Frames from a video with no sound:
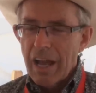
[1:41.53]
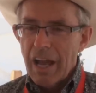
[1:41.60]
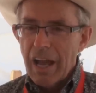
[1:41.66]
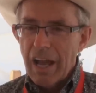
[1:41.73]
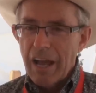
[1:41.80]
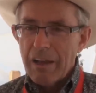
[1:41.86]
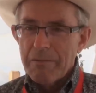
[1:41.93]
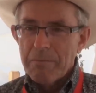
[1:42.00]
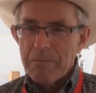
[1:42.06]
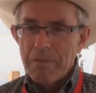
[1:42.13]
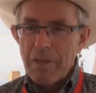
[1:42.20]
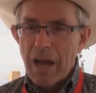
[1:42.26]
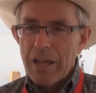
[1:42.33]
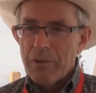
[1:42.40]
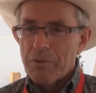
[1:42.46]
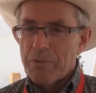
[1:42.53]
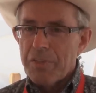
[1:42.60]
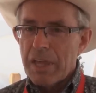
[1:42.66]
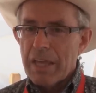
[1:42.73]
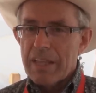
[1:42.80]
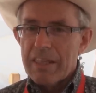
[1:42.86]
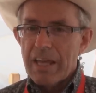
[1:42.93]
um, I don't
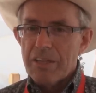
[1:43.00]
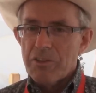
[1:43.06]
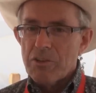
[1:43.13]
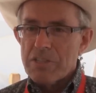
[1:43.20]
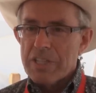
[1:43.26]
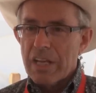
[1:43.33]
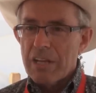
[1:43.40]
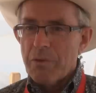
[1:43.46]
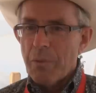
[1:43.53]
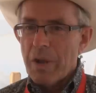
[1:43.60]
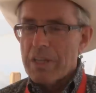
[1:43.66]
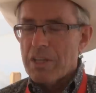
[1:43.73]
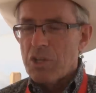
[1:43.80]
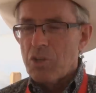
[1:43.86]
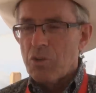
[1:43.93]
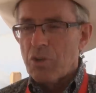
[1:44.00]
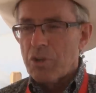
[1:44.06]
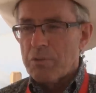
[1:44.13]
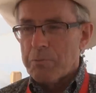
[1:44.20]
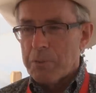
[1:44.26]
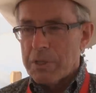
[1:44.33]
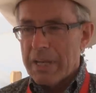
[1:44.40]
think that there's any way that you
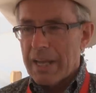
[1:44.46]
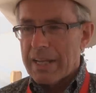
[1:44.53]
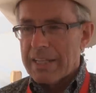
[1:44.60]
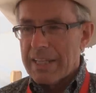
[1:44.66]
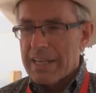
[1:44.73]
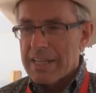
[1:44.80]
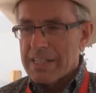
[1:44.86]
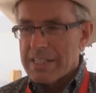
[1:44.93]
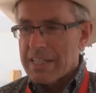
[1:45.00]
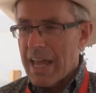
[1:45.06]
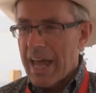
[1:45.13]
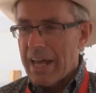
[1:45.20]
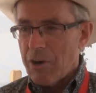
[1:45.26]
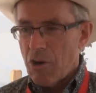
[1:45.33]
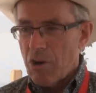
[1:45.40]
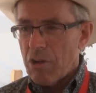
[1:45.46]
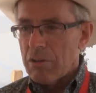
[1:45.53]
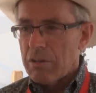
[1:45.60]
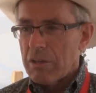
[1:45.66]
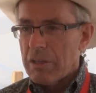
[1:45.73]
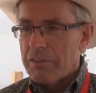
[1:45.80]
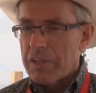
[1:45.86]
could predict these at all.